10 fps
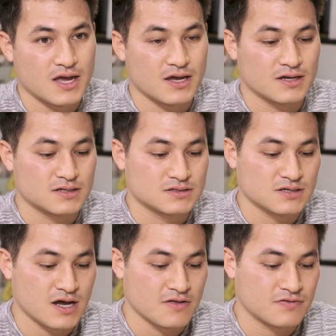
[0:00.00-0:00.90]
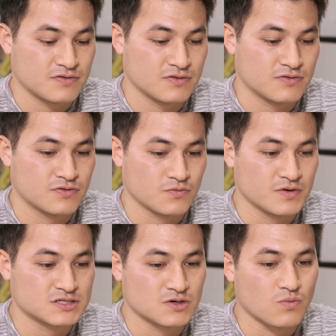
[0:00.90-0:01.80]
And the
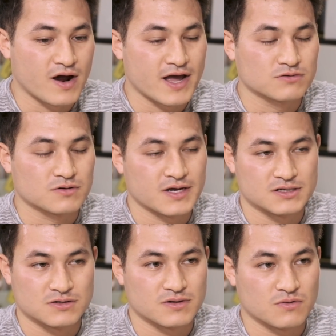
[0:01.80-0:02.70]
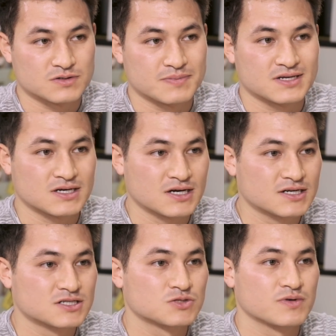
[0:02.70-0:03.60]
reason why I was okay doing it was
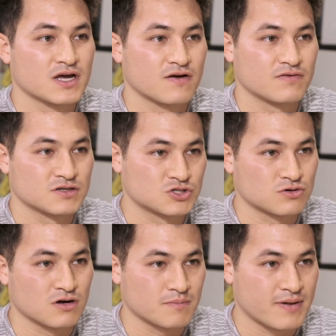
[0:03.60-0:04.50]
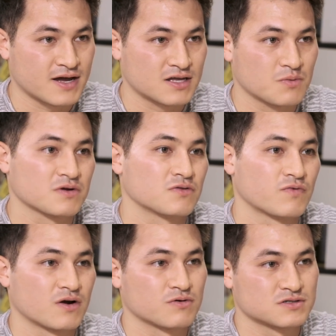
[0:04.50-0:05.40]
because we have a strong backing with
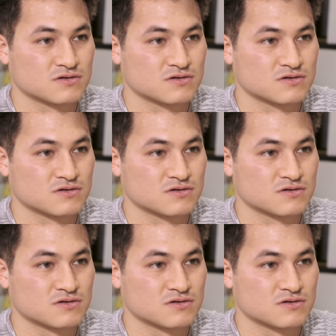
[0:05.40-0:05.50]
Red Horse